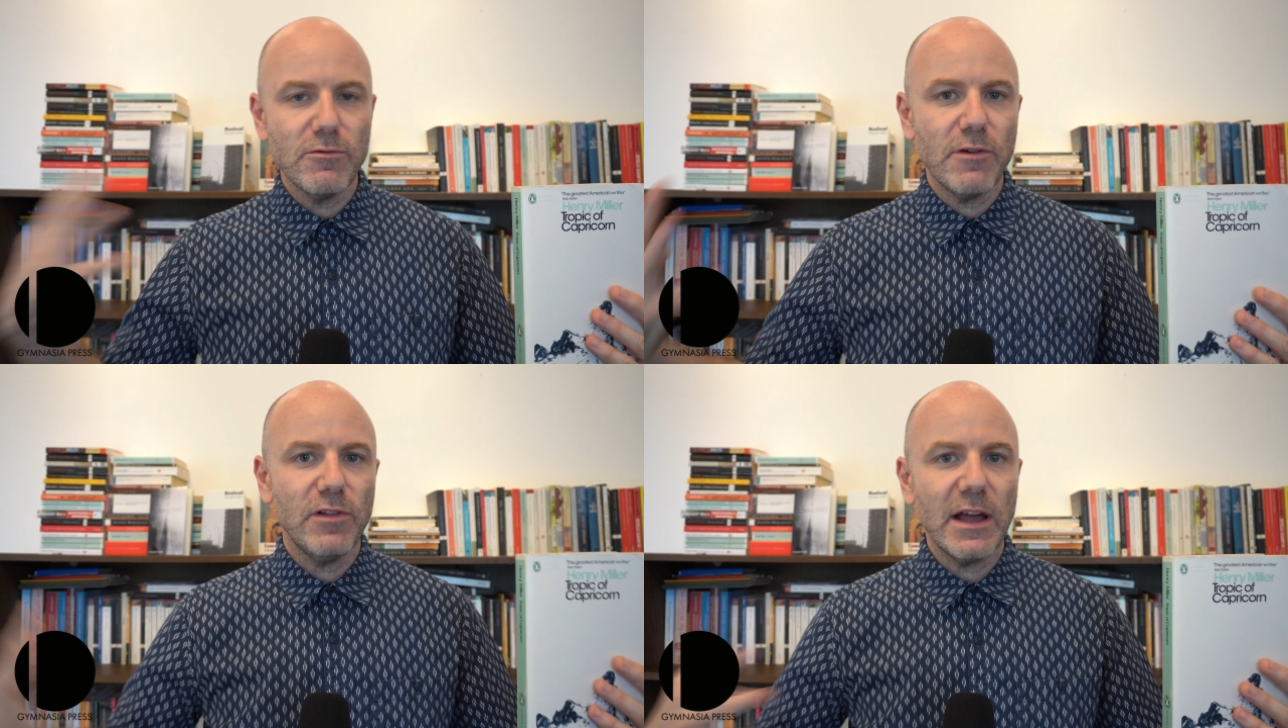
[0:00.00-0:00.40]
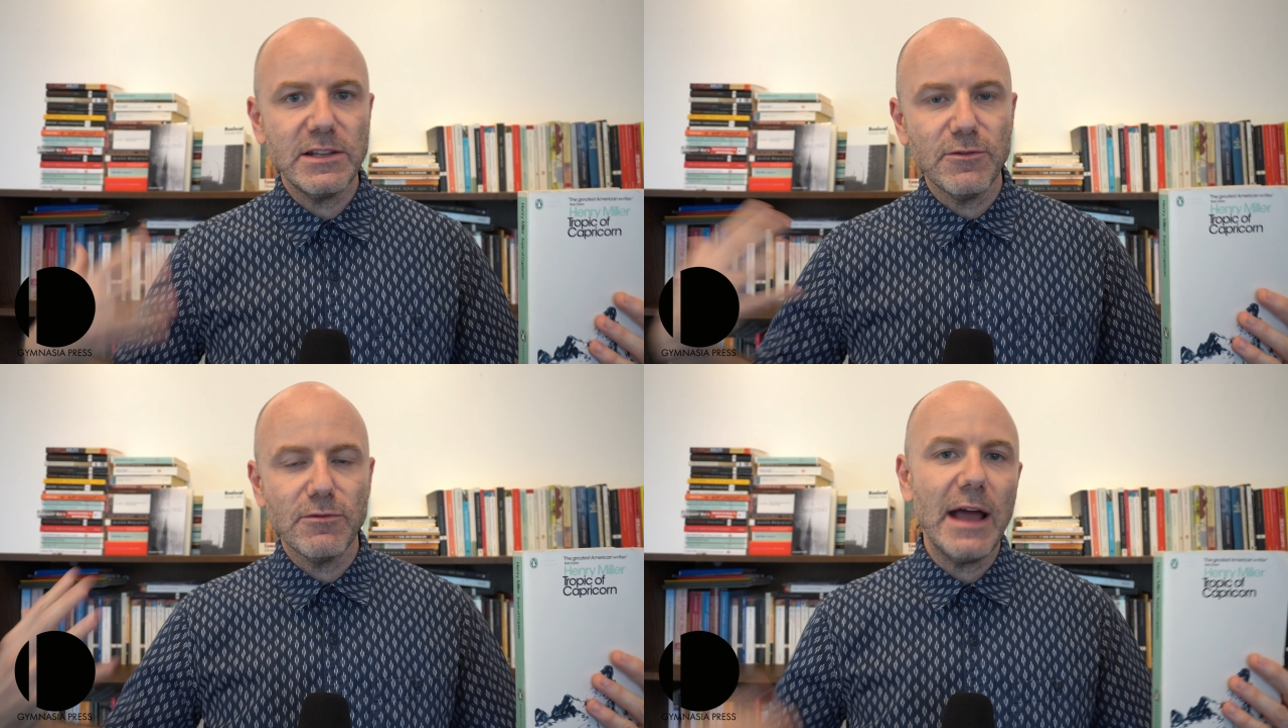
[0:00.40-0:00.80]

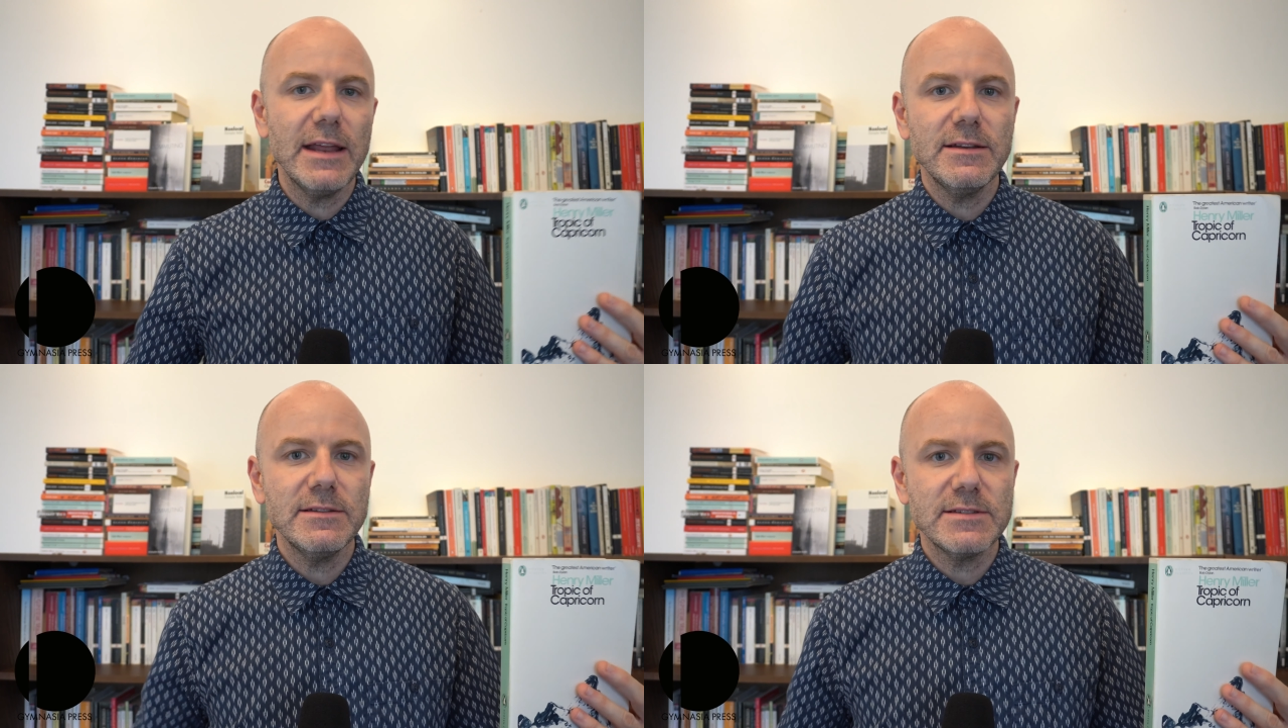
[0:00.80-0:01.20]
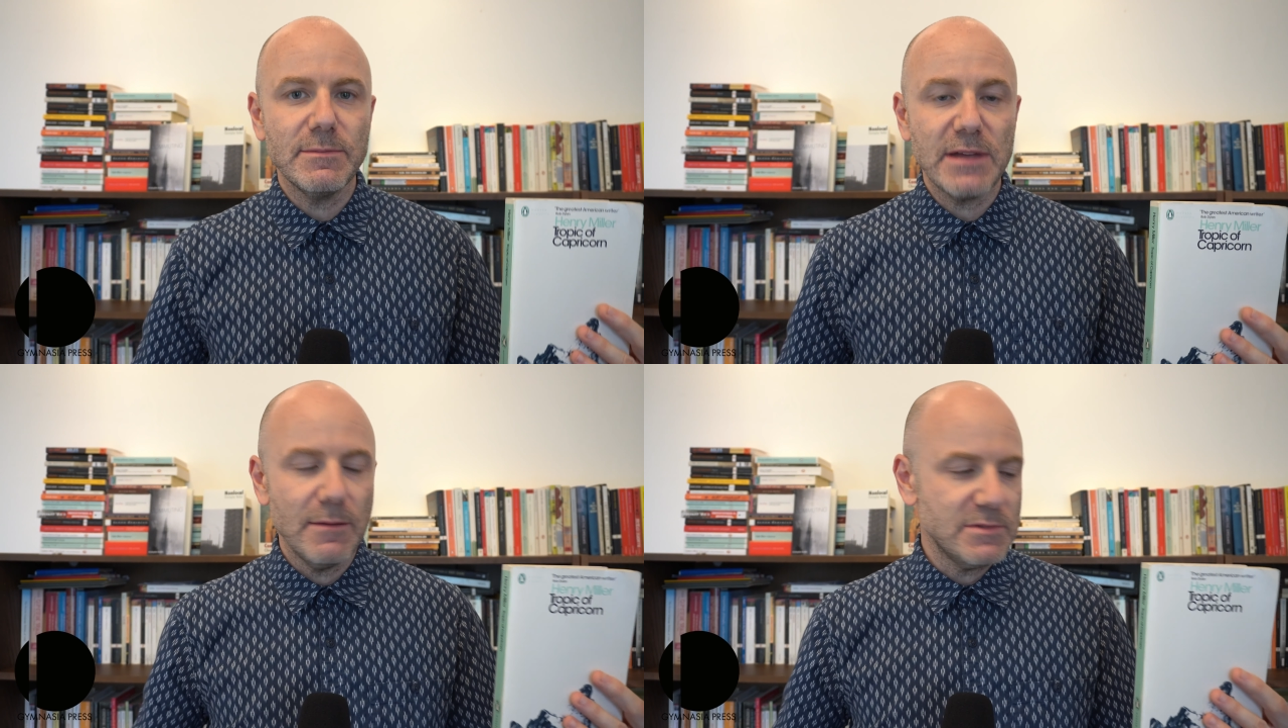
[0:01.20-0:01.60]
reflective writing,
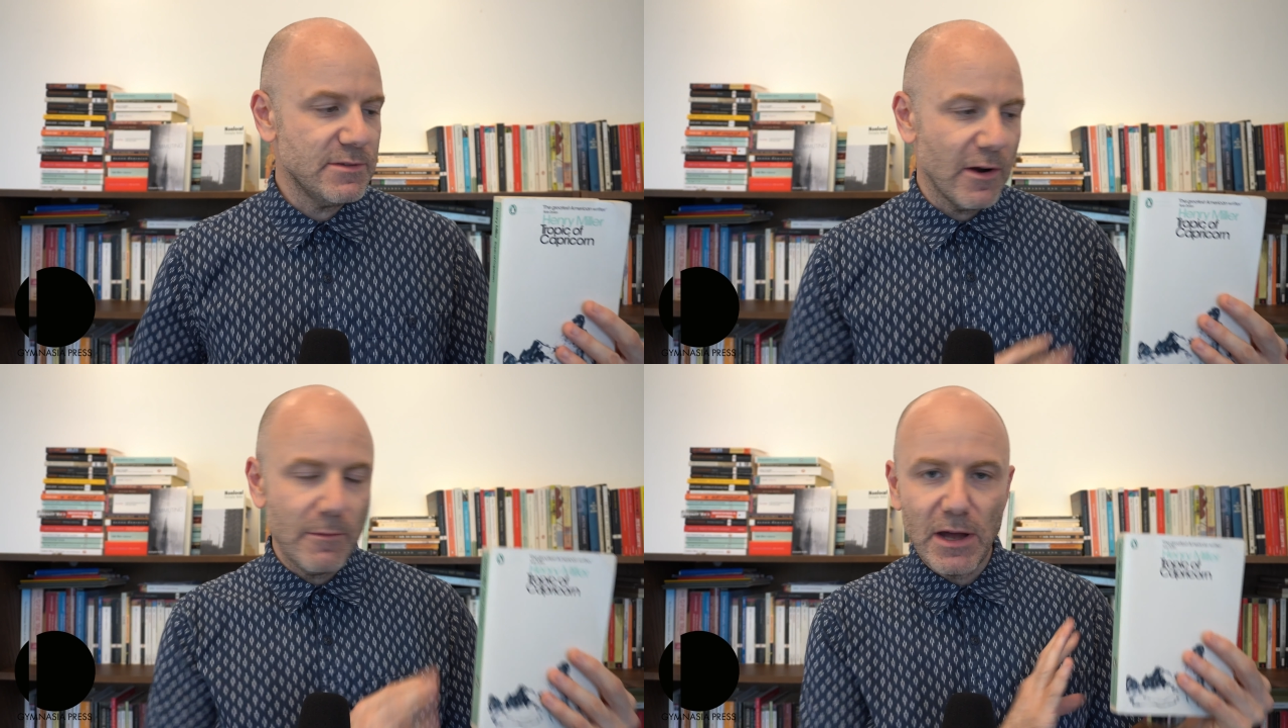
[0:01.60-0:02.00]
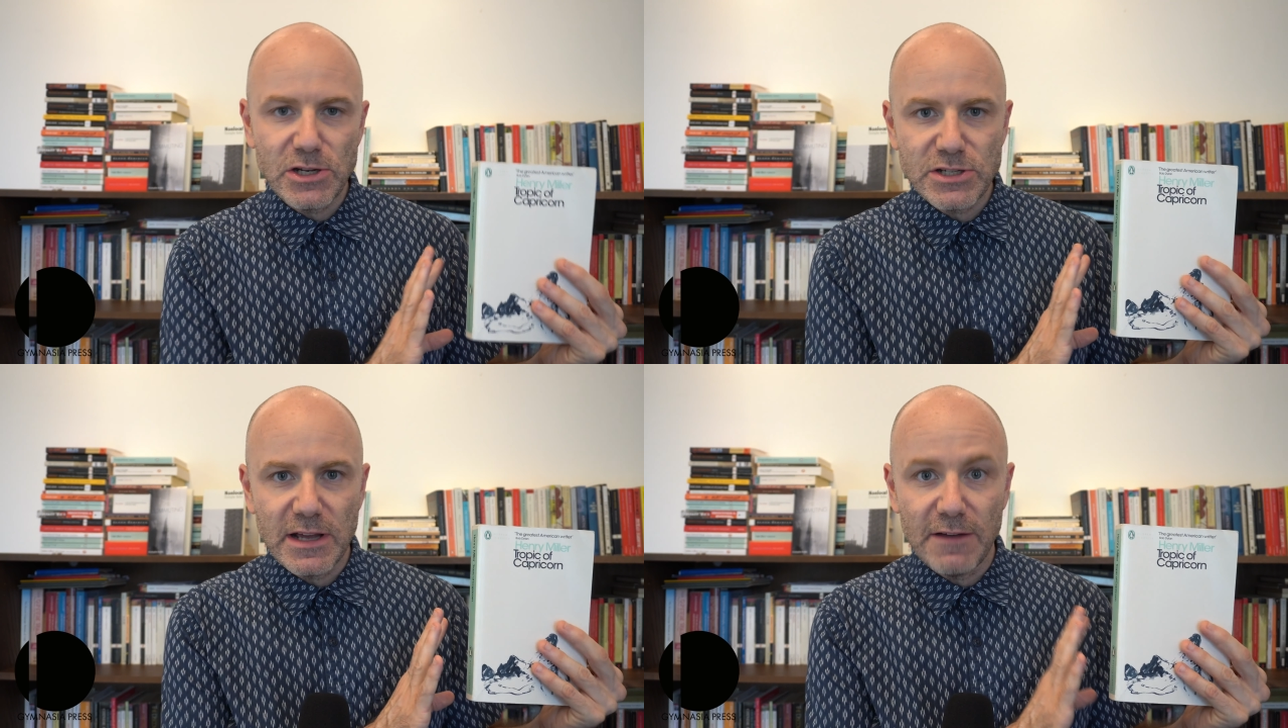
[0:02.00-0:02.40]
sometimes very
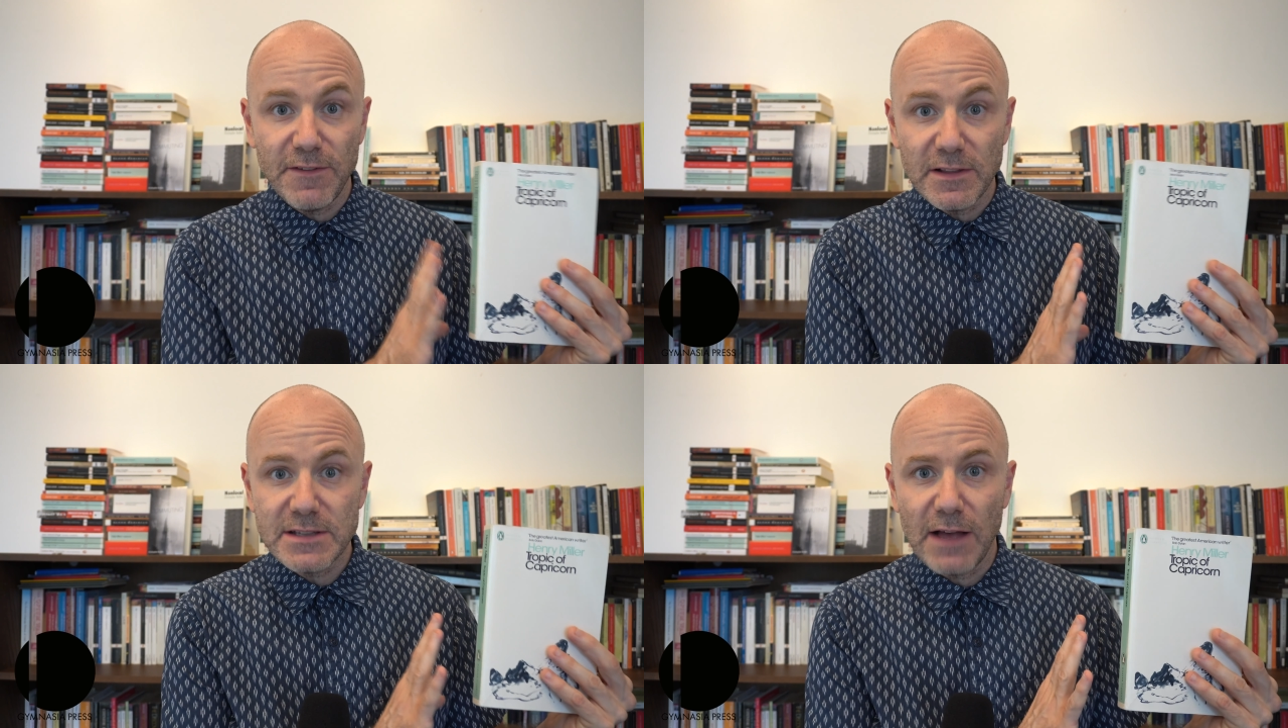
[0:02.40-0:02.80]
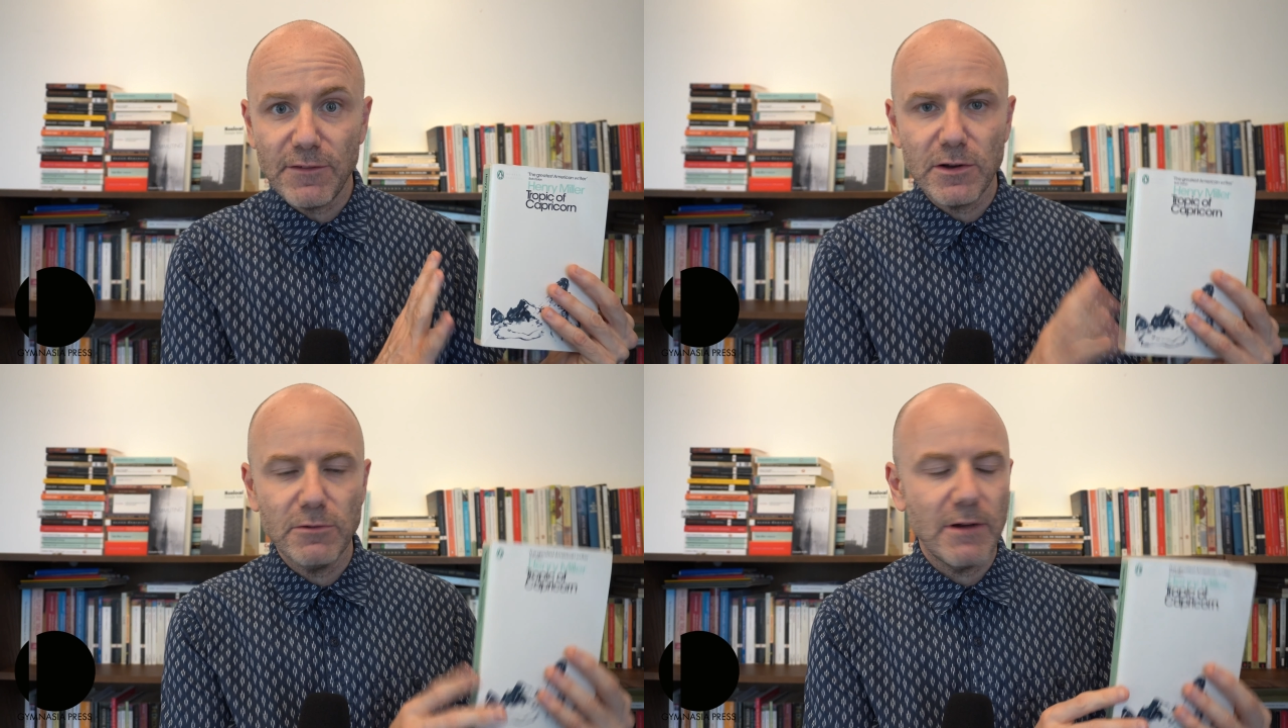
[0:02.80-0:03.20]
much
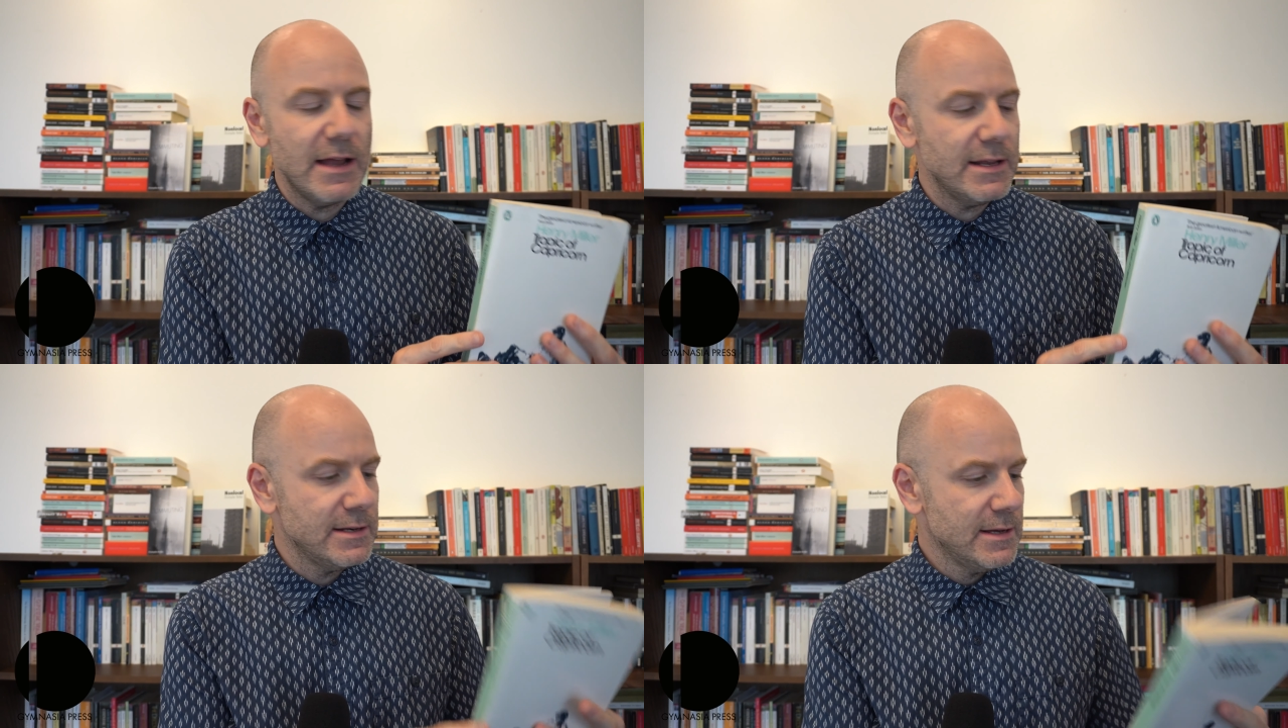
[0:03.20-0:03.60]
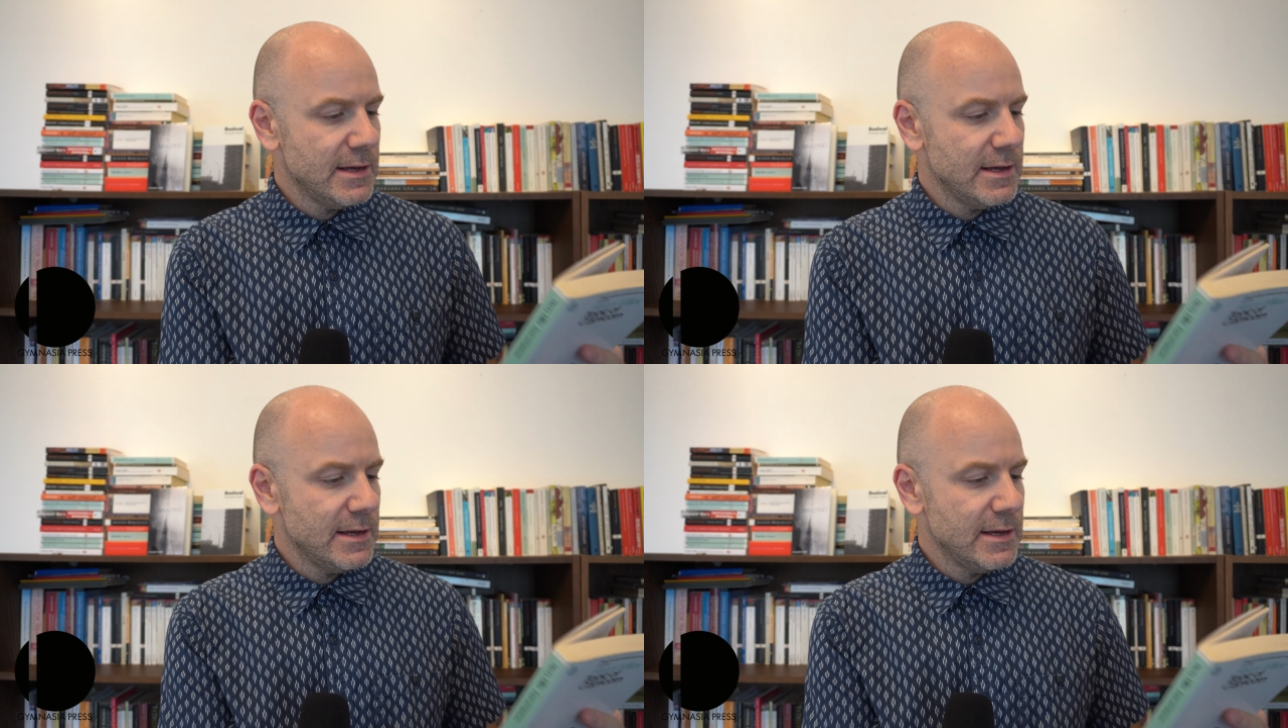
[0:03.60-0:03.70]
philosophical writing.